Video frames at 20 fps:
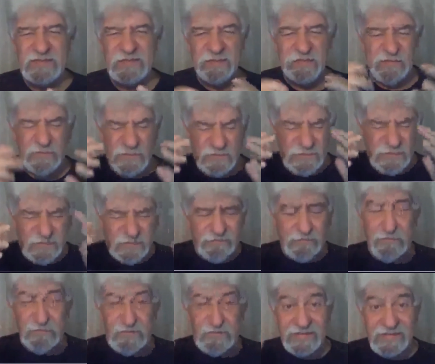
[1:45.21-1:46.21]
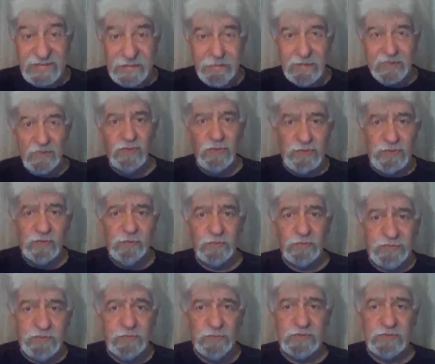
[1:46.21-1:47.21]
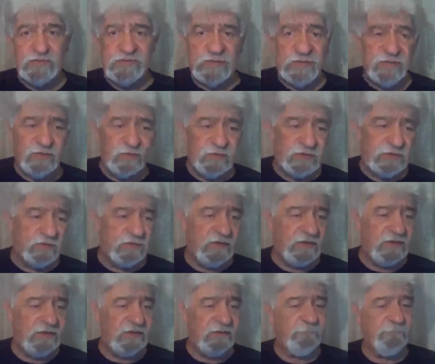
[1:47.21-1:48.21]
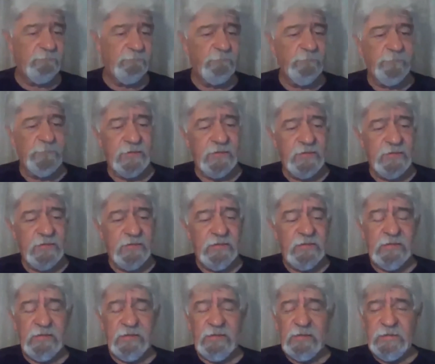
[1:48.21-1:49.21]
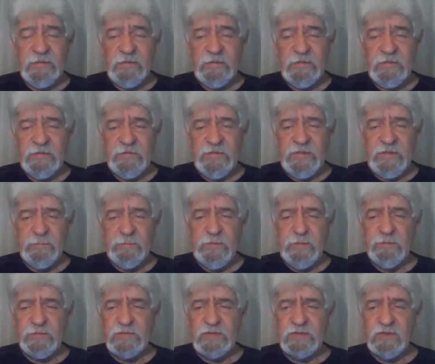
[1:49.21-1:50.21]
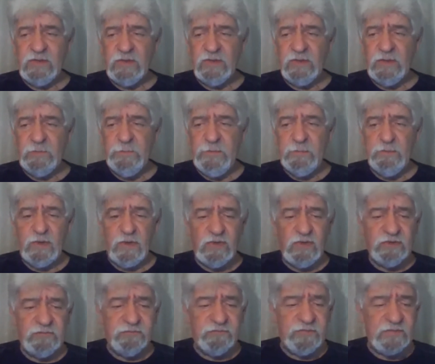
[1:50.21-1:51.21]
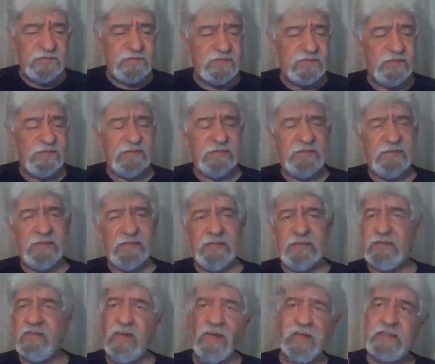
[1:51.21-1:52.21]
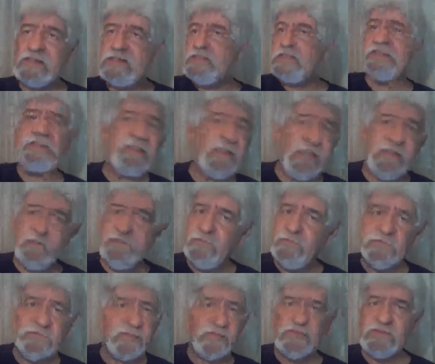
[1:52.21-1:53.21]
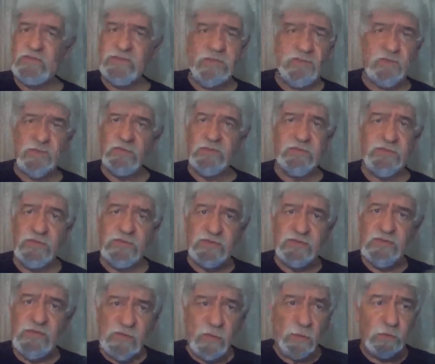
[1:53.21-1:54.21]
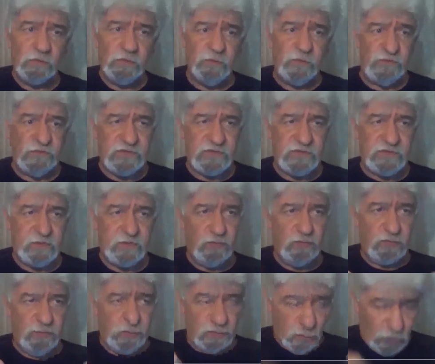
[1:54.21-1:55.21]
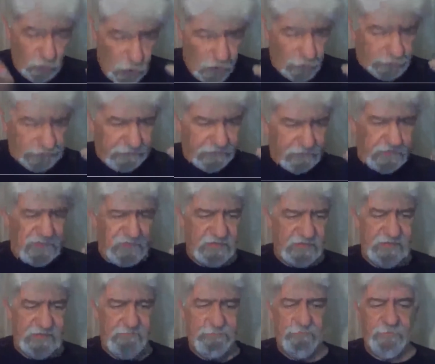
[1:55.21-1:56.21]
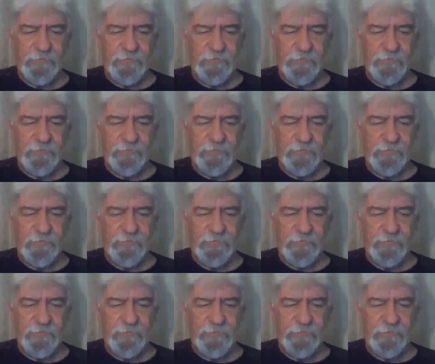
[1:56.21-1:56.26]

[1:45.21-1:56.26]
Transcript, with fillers: If you if you've done something wrong, you would you would carry on running. They people a lot of people are convinced that that God is just there just to just to get hold of us, to to after us. Them.